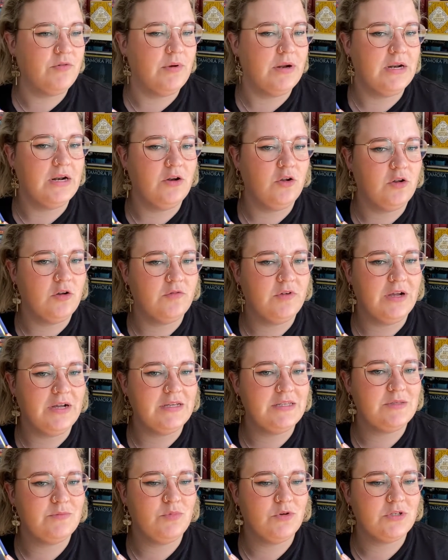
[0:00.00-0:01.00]
read a lot of
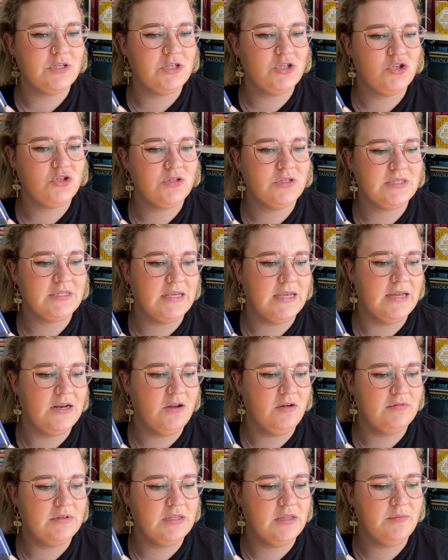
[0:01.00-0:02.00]
heist books. I shouldn't say I
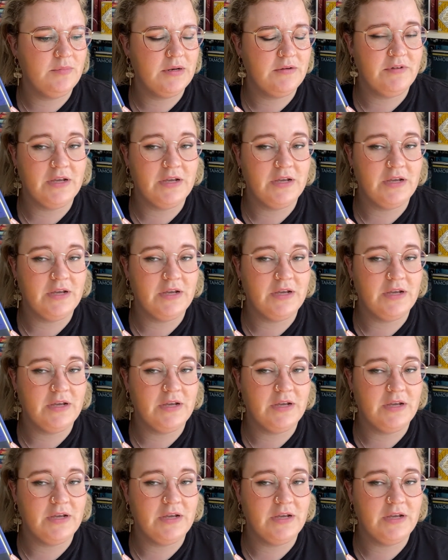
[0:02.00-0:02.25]
love a little bit of